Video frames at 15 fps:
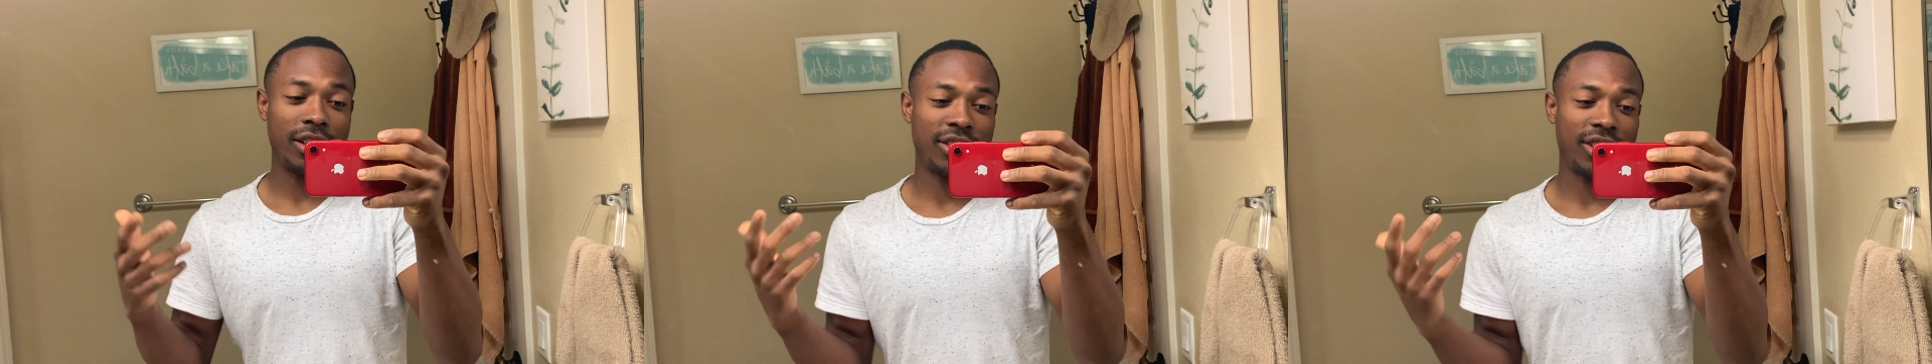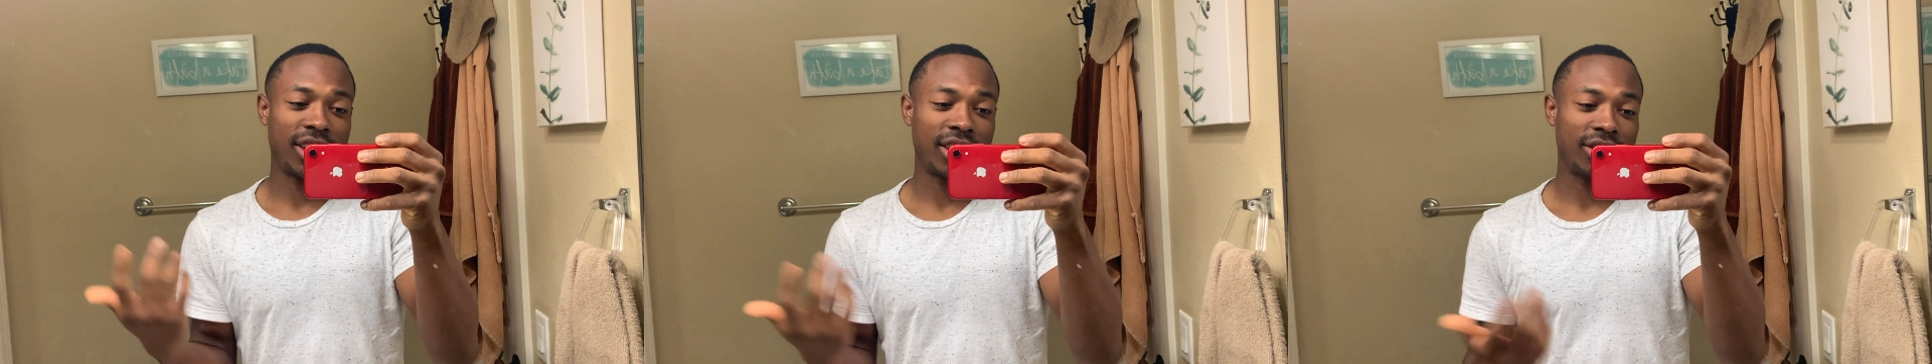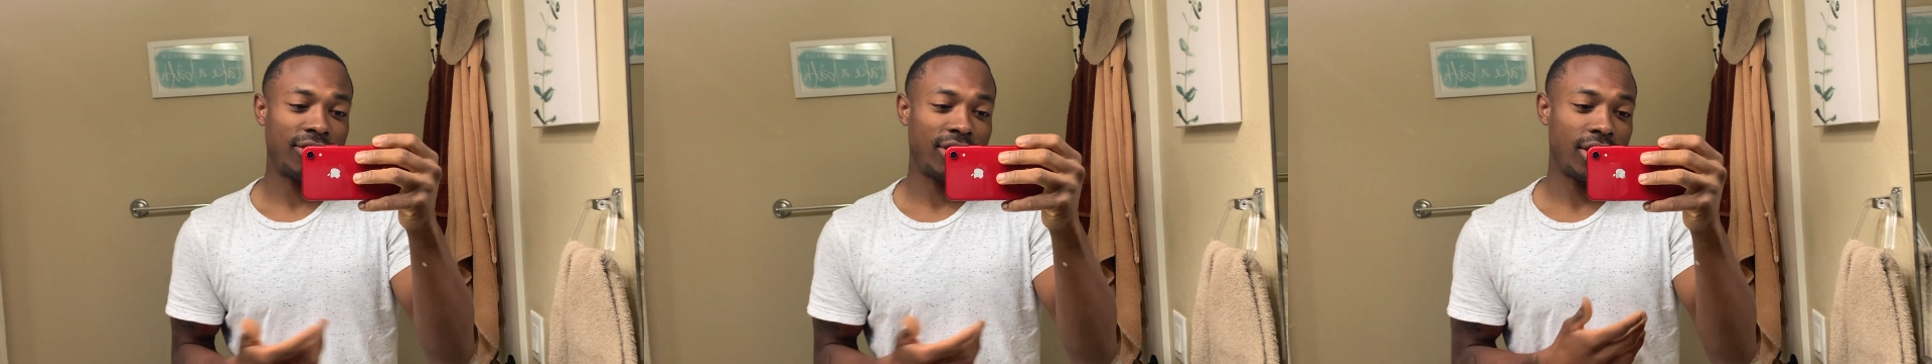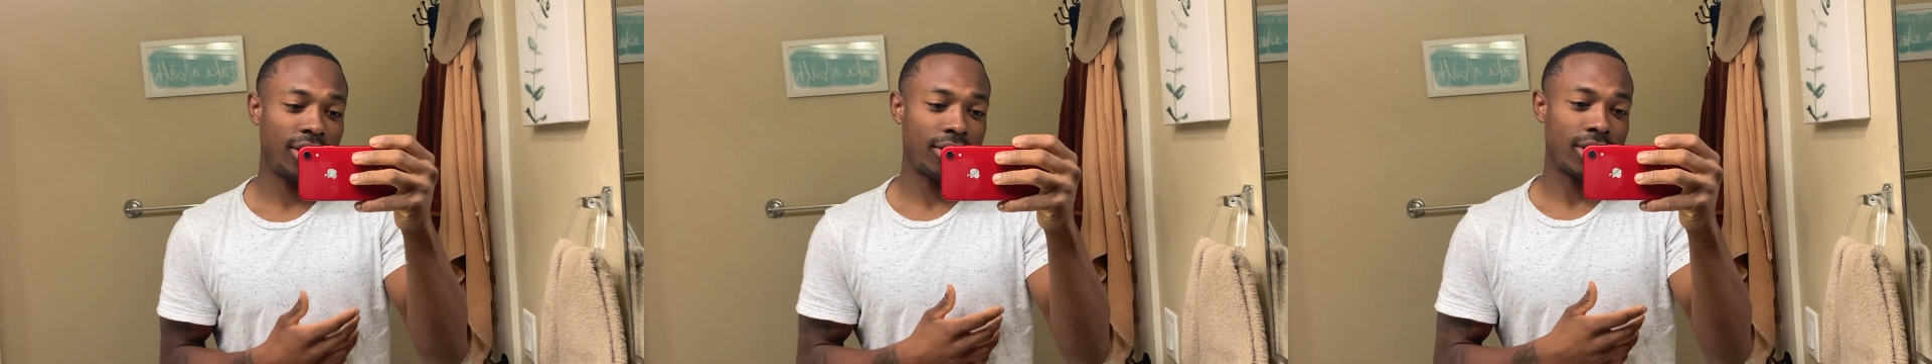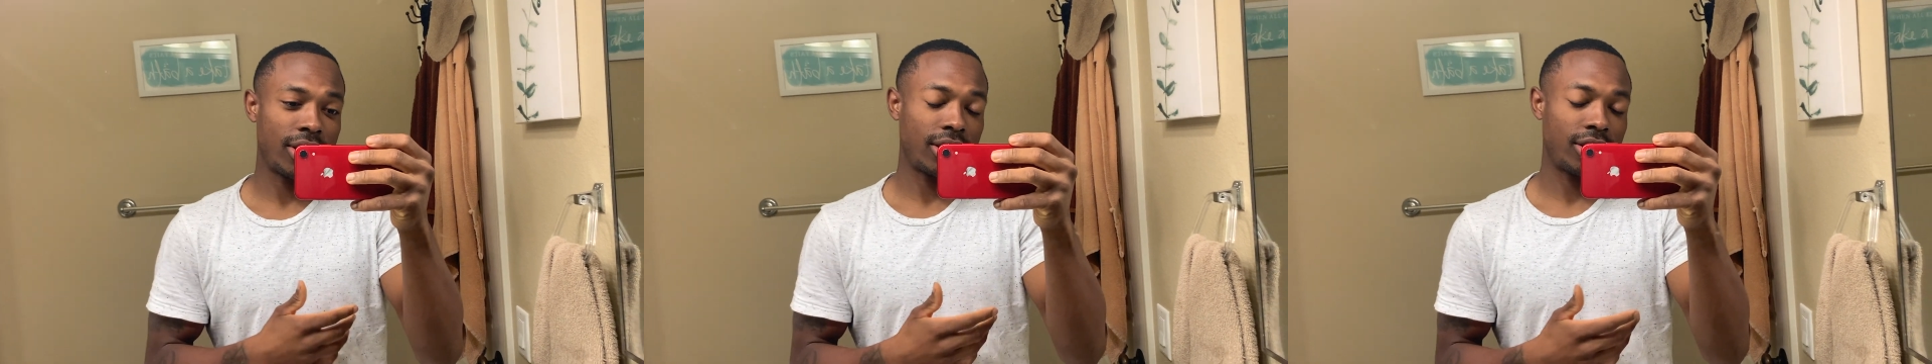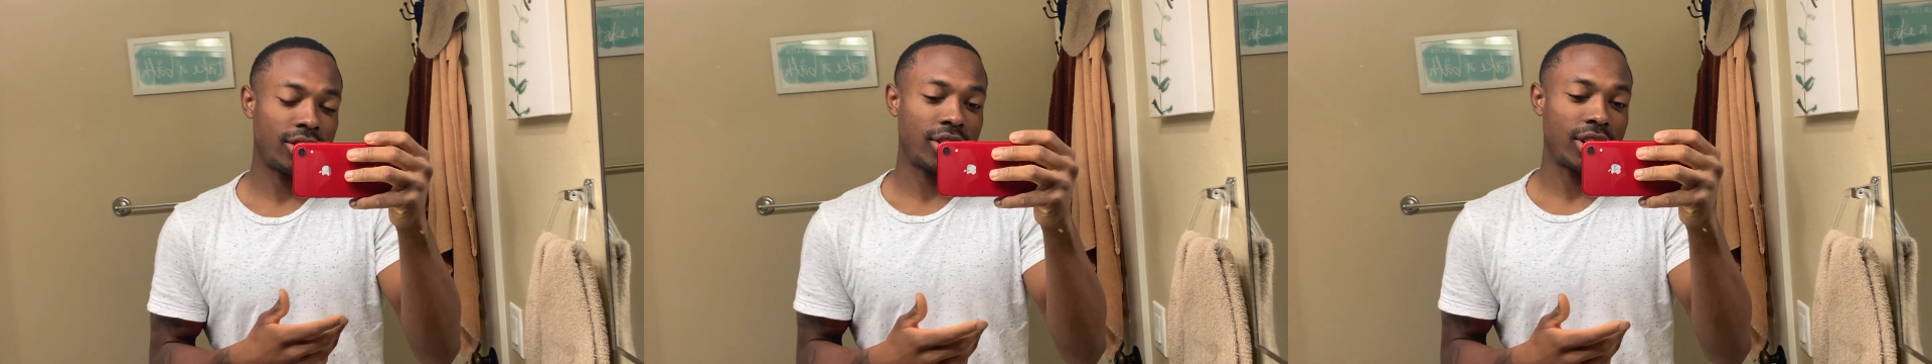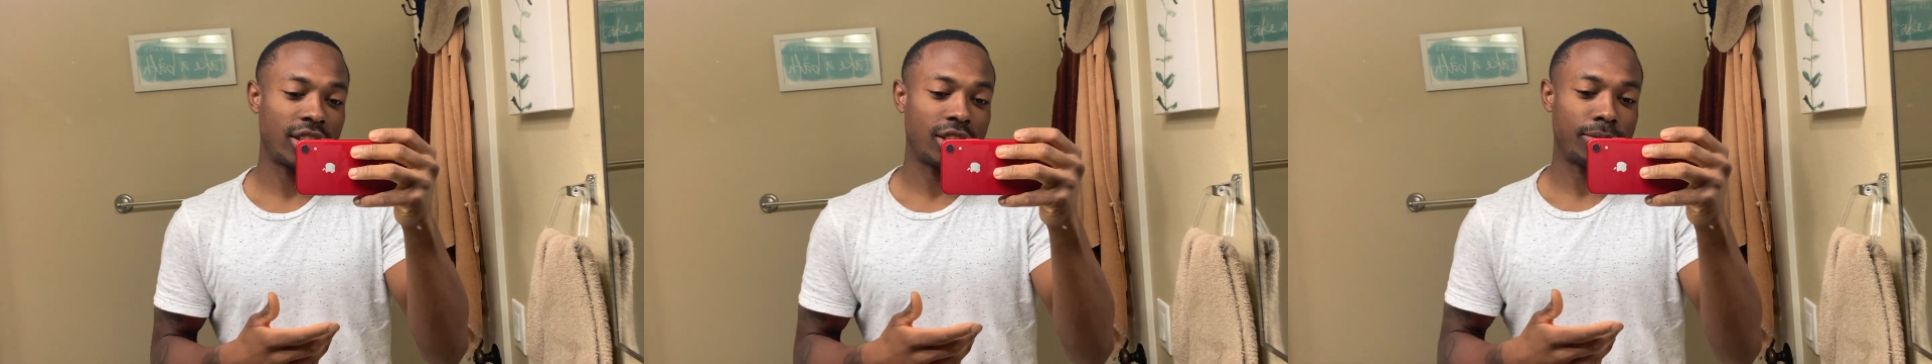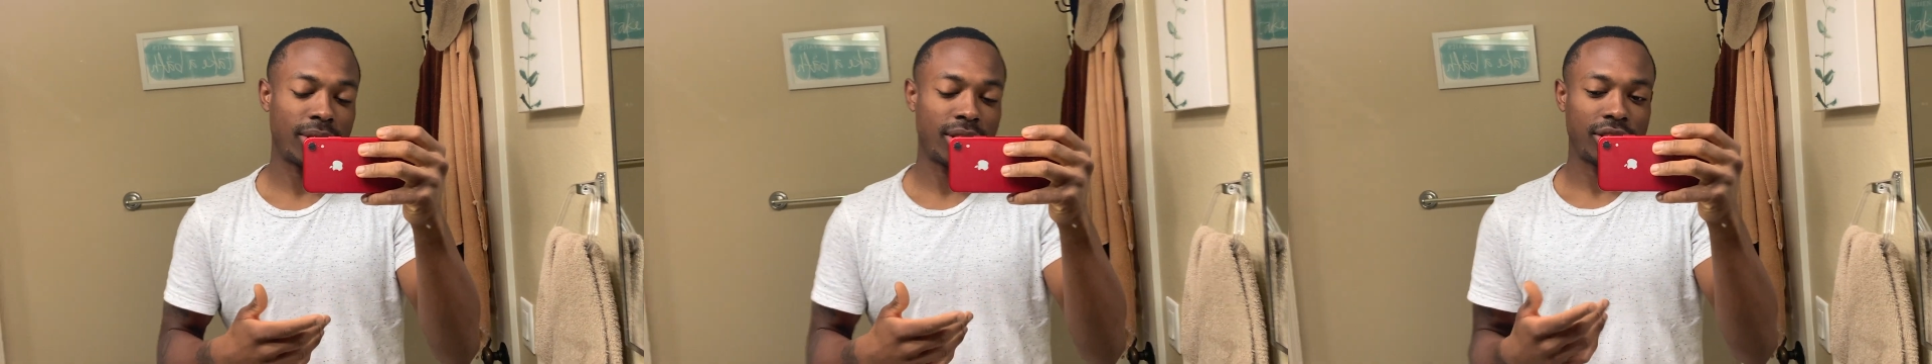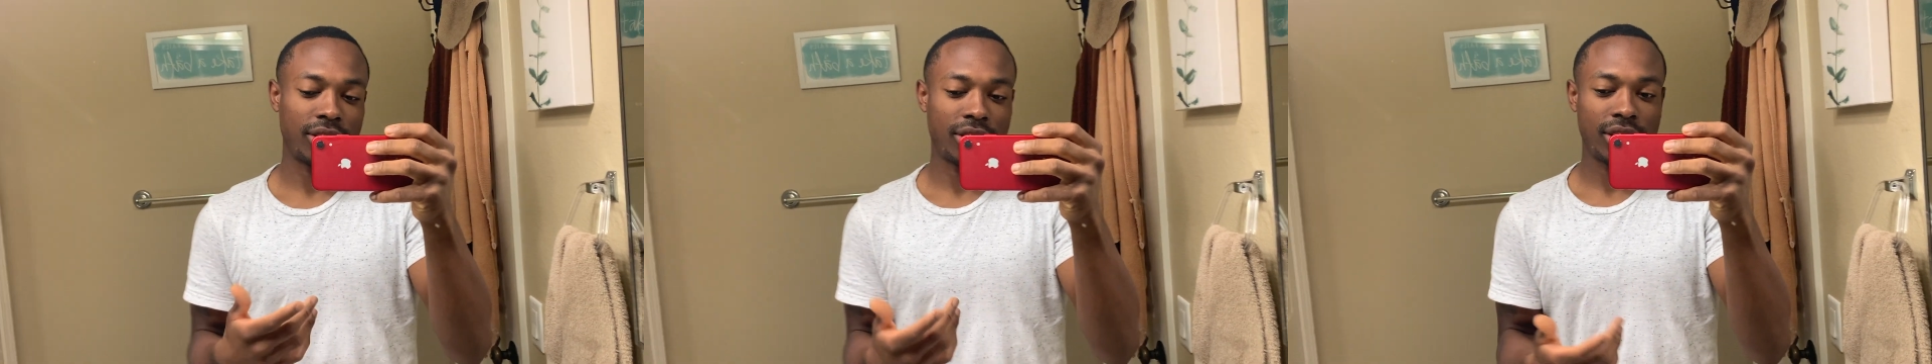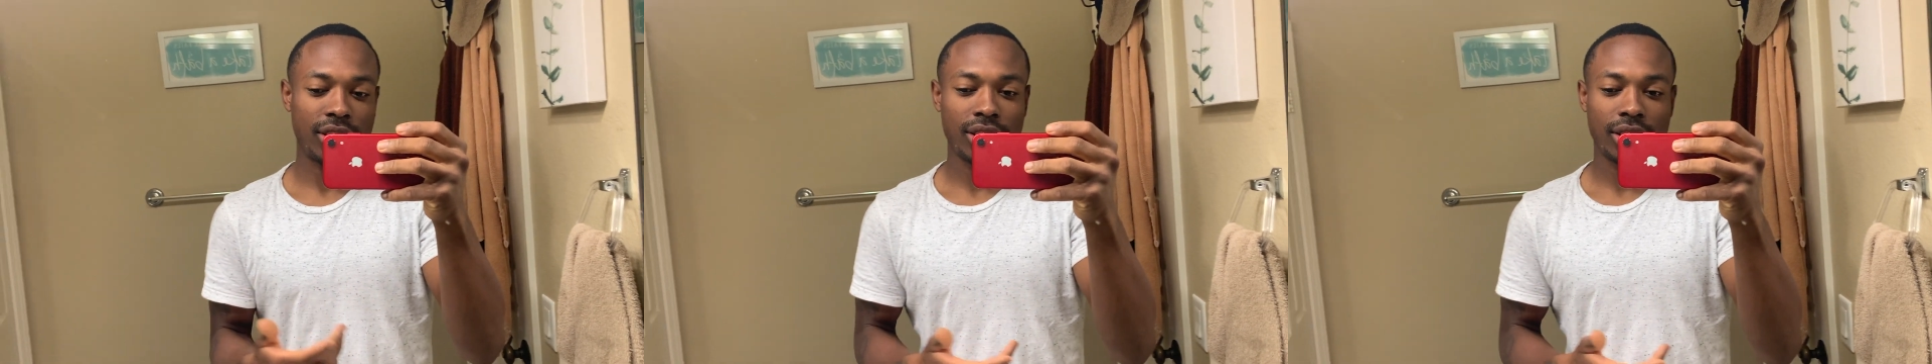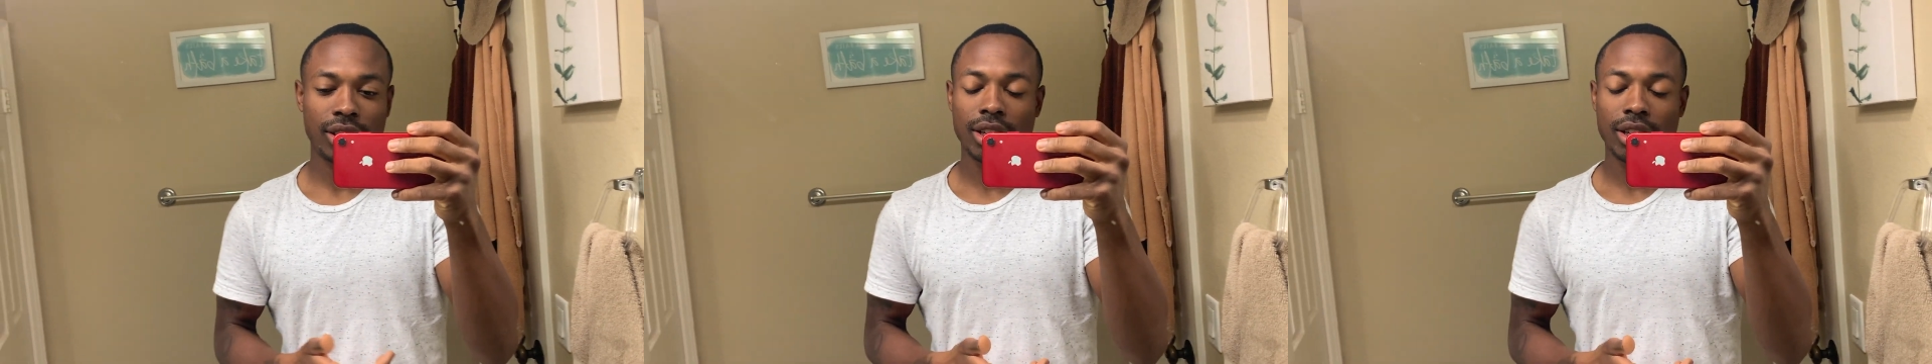next video that you guys about to see,